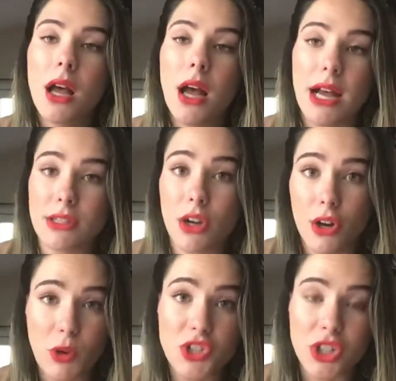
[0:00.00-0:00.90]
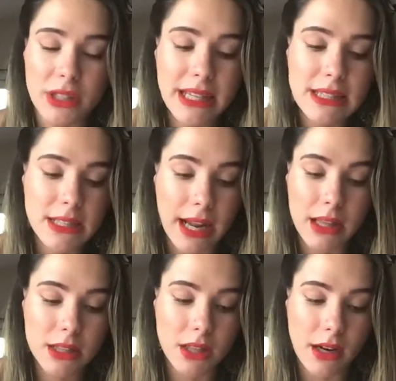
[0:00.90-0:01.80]
I saw where she linked it. I
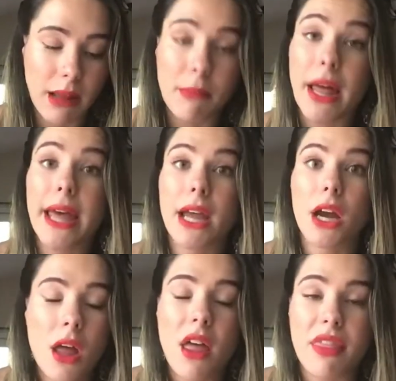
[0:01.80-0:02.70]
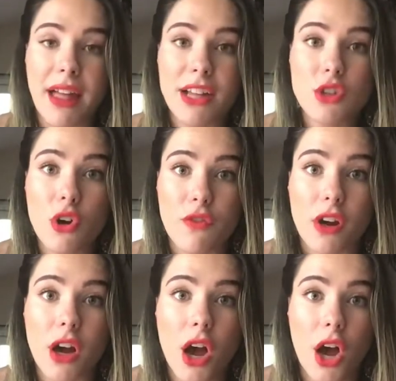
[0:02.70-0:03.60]
clicked on it. I'm like, that's
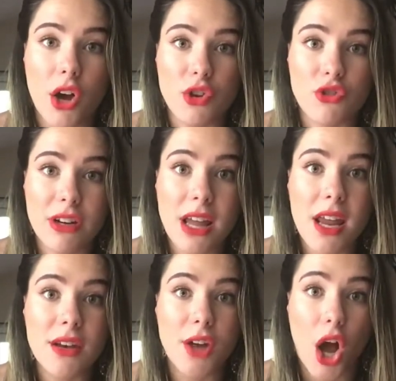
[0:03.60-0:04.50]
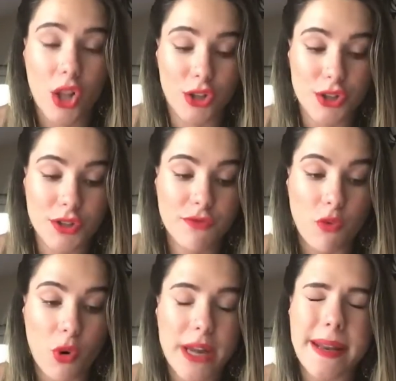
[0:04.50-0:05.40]
over $100
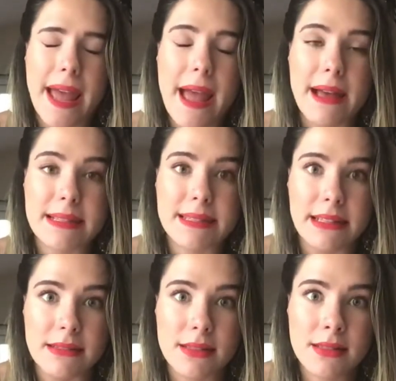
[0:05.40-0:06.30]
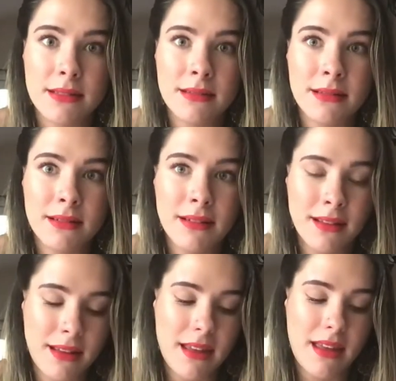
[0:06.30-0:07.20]
for an essence.
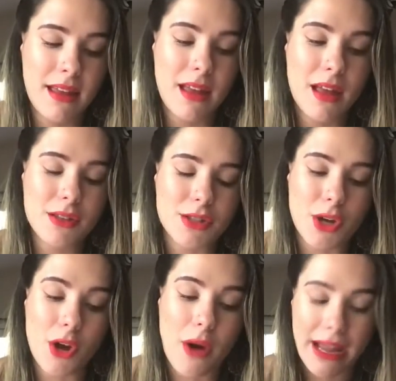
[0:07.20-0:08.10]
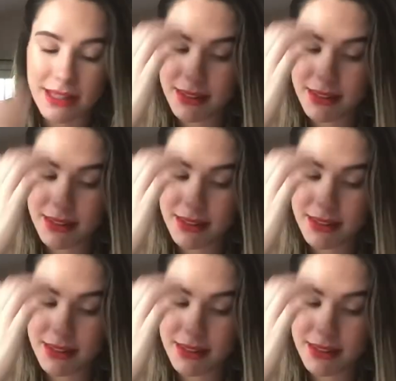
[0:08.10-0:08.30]
So I